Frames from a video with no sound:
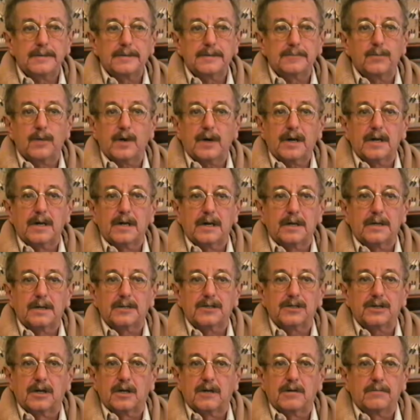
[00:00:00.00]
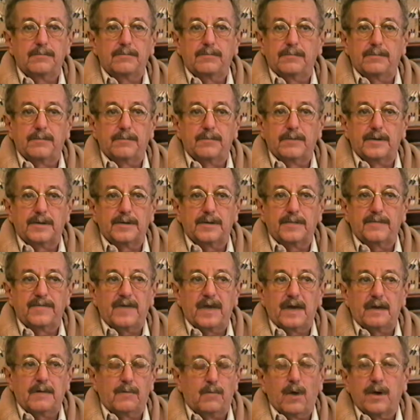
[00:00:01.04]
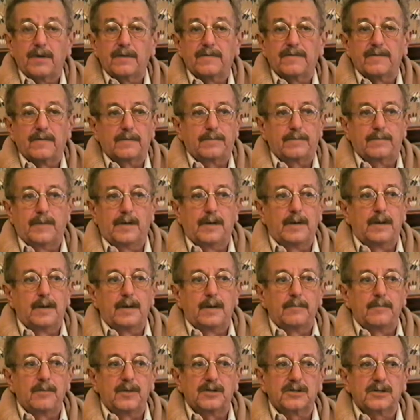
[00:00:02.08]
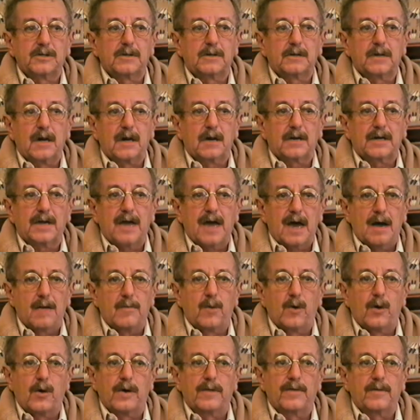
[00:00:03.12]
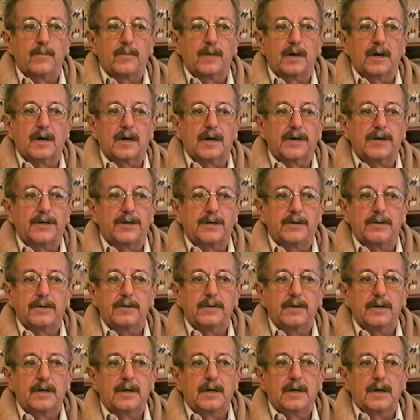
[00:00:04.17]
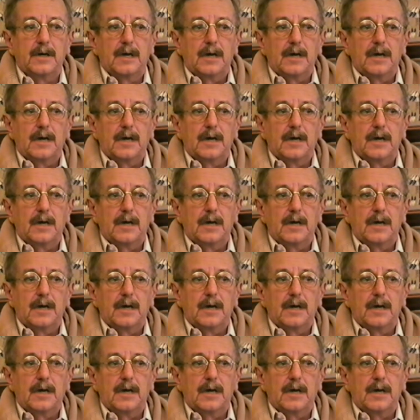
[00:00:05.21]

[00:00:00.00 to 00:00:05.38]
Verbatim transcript: just working on a show with a fellow, wonderful musical called Cowboy that we're going to do.